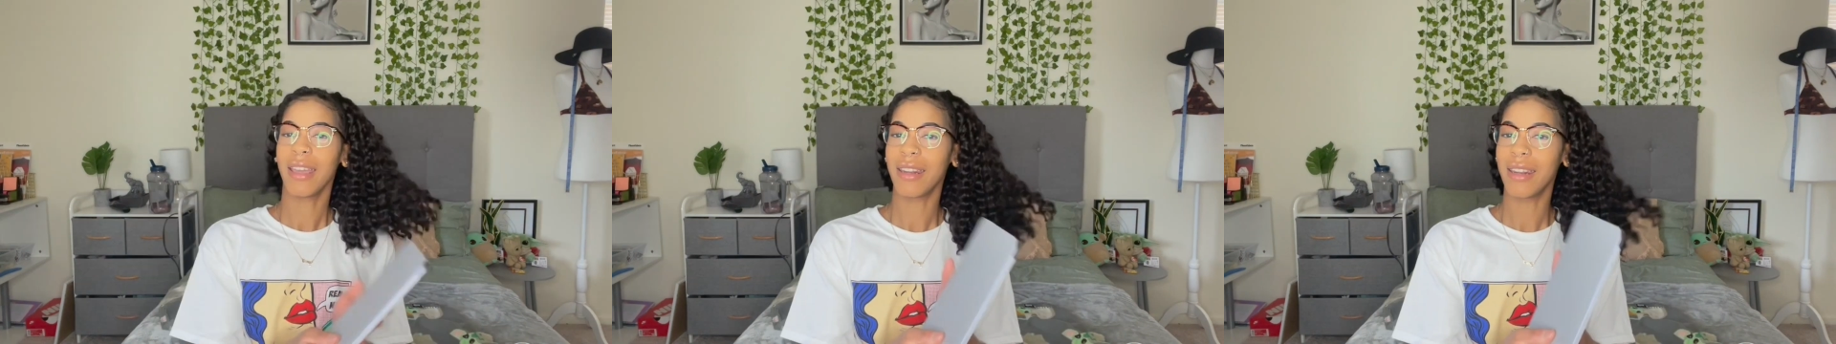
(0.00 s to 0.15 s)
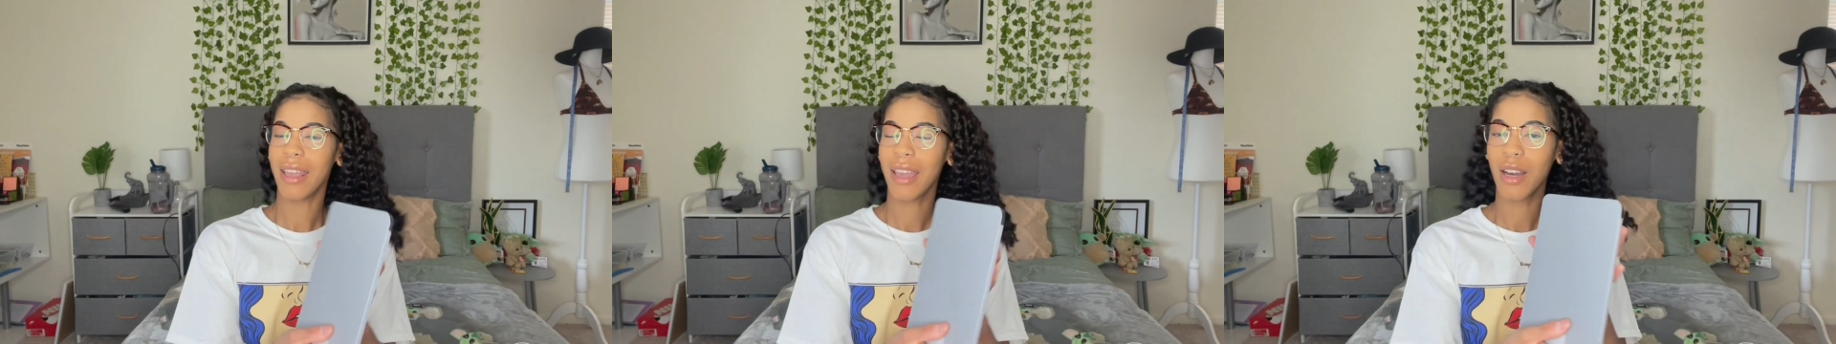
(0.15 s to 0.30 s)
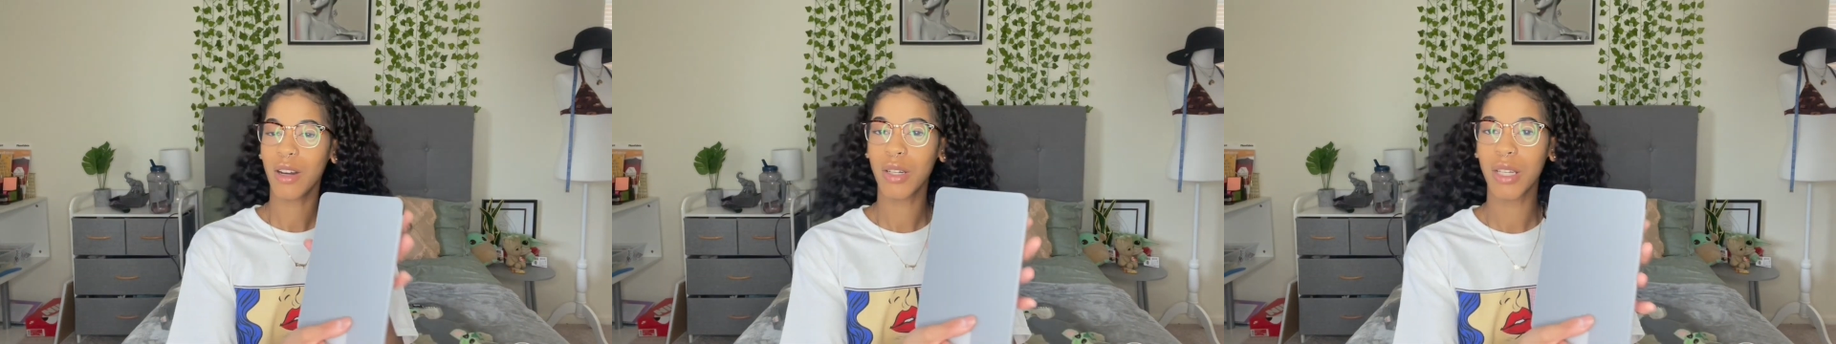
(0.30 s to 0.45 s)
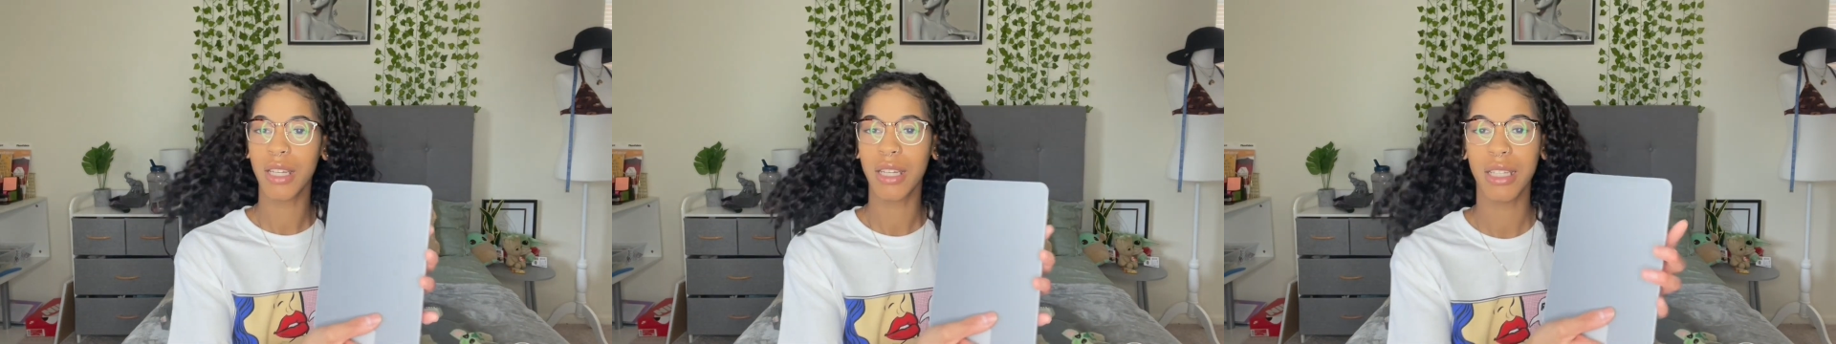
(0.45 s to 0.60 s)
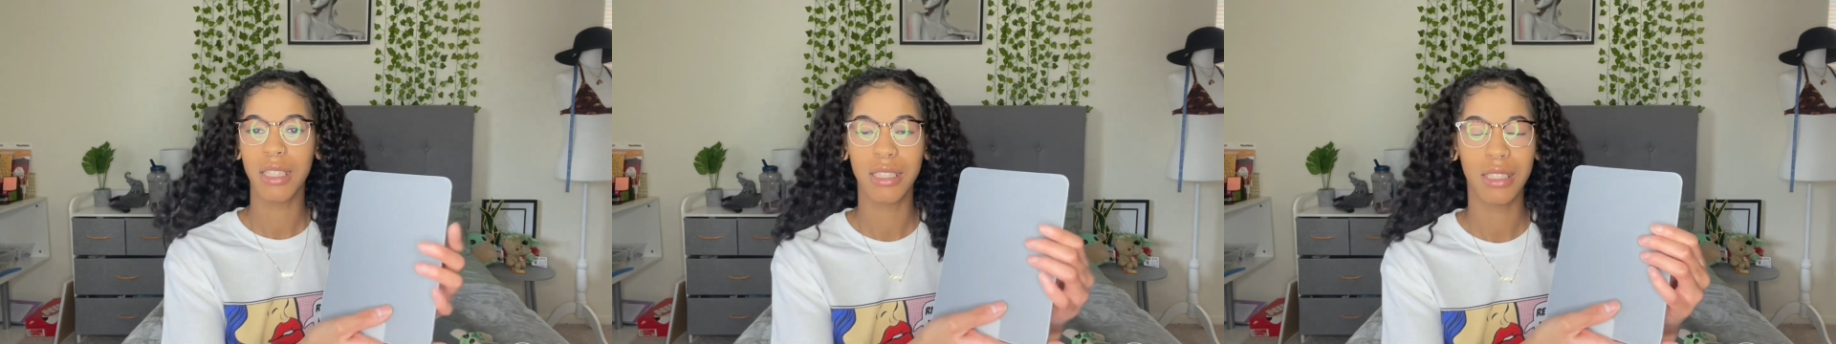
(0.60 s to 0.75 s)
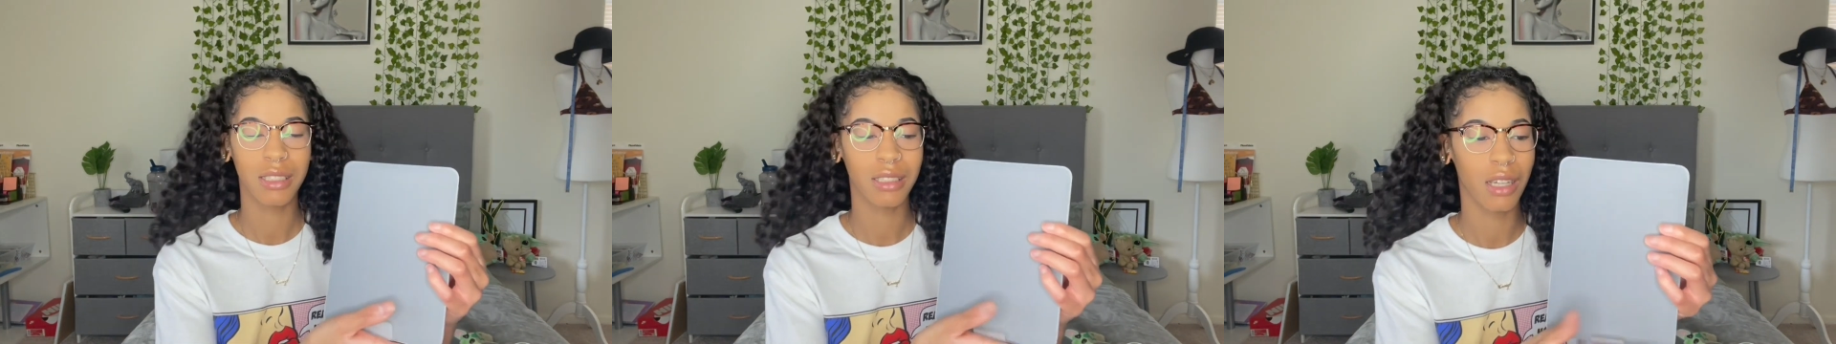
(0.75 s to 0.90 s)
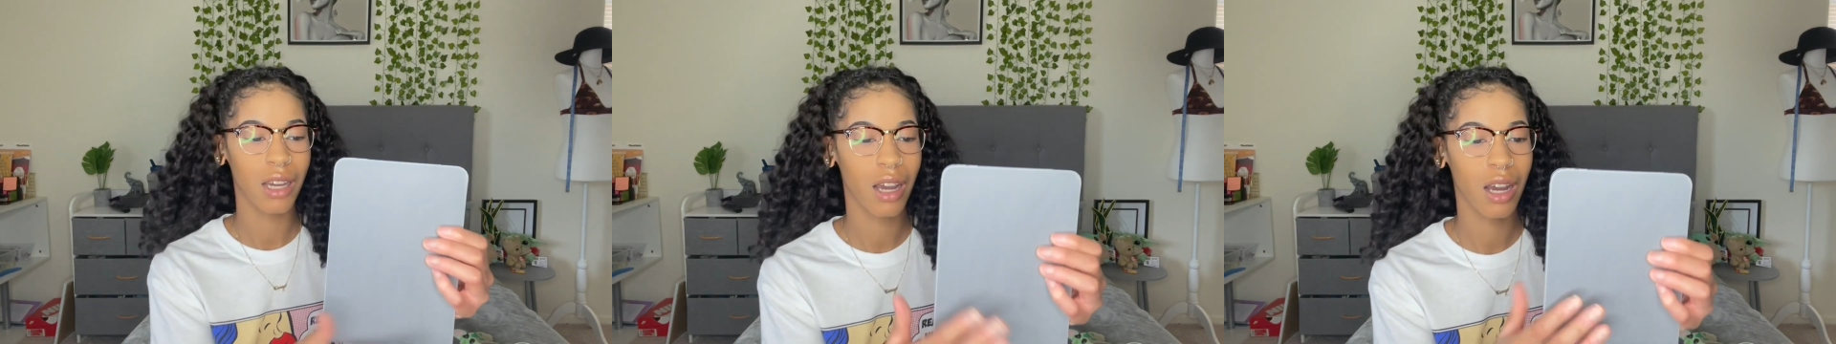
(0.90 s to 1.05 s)
And now it is
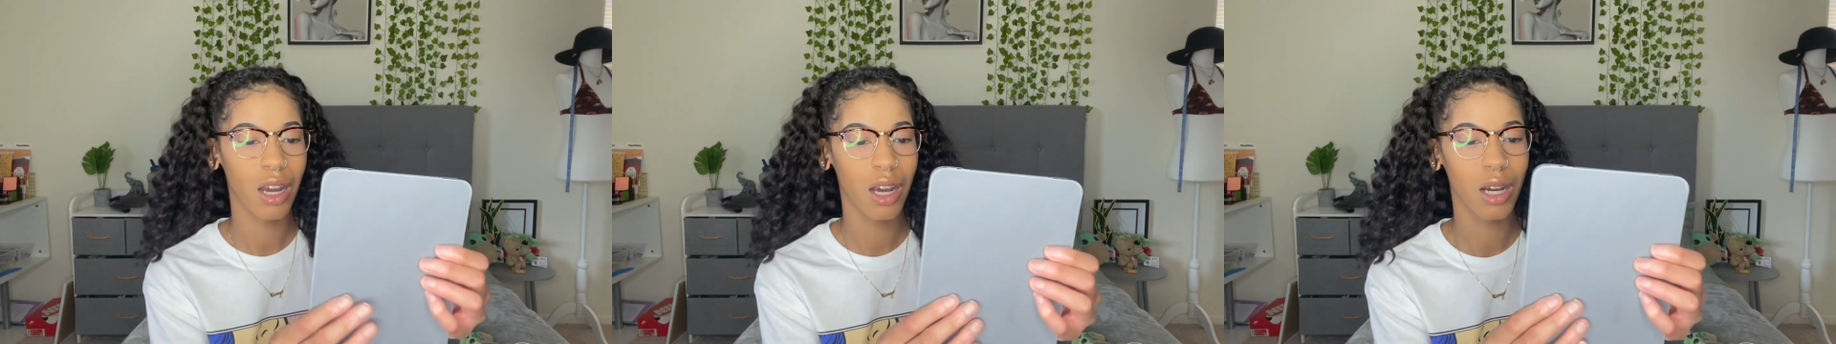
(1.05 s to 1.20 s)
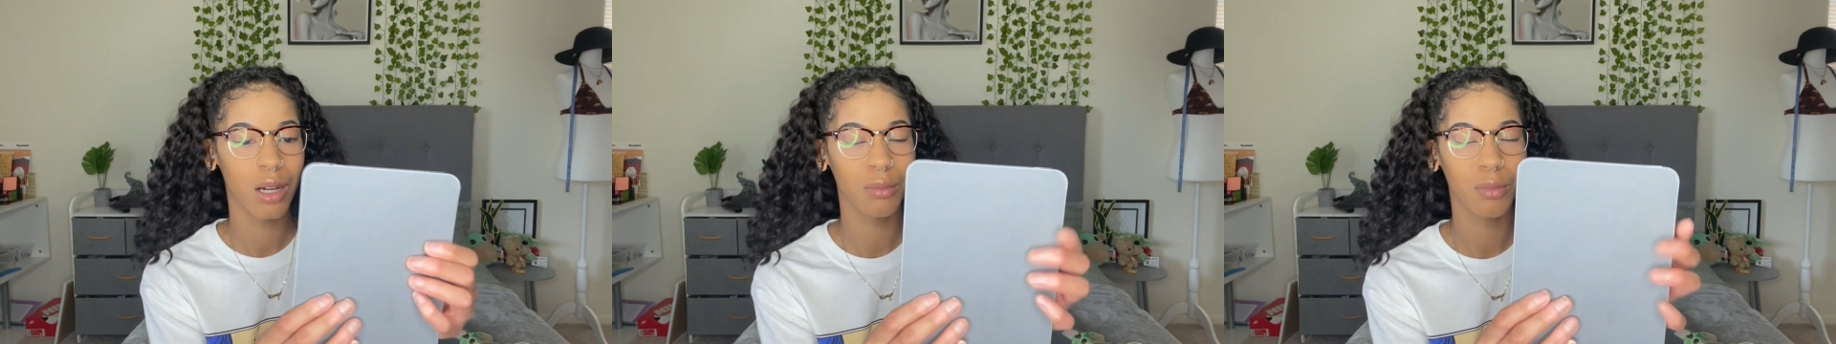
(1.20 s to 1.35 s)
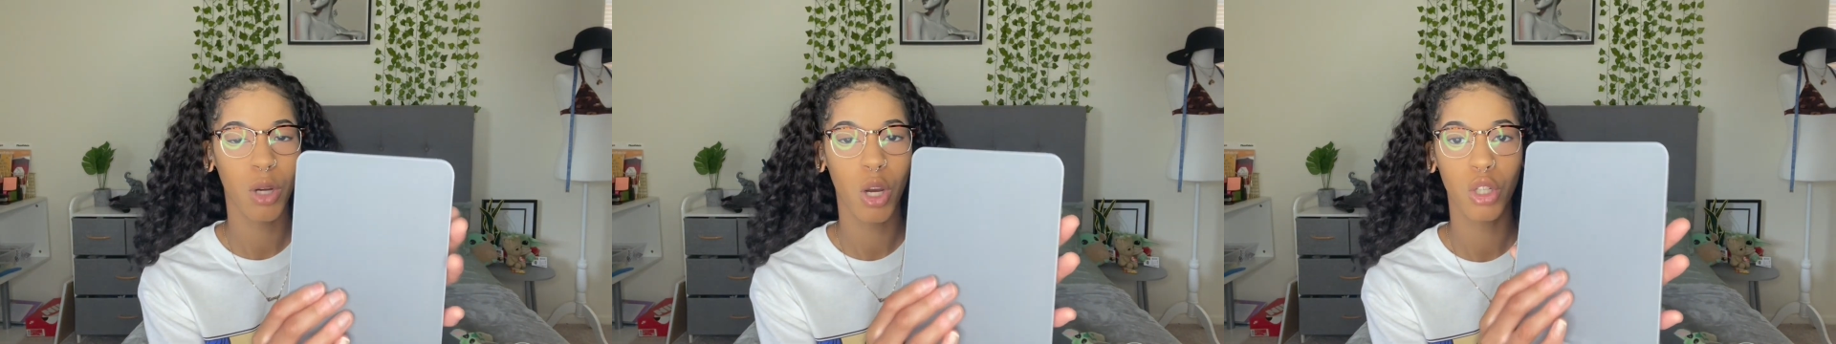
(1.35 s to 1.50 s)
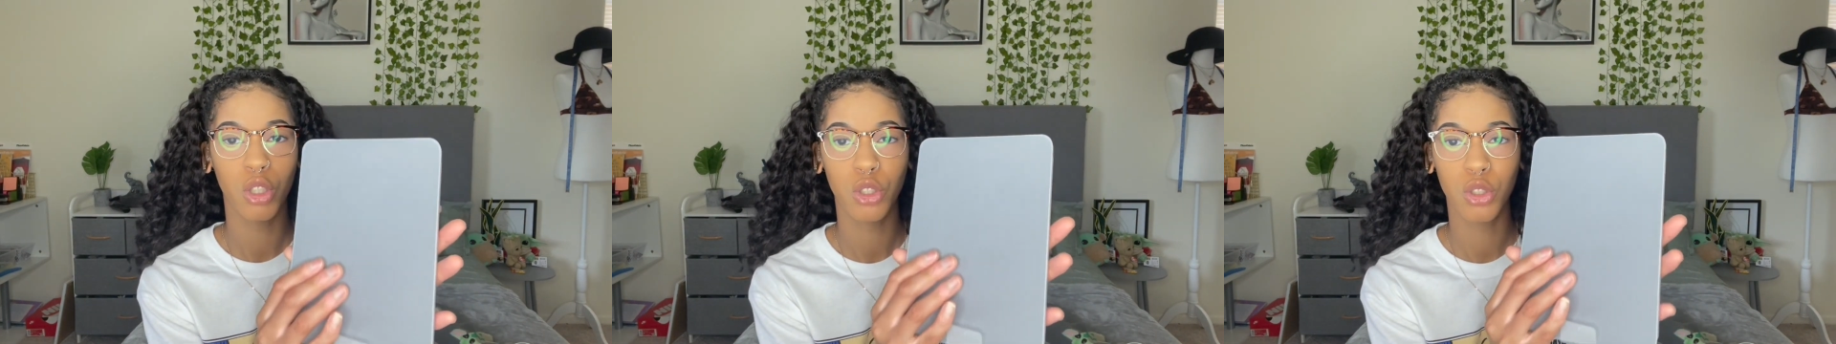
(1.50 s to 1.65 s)
time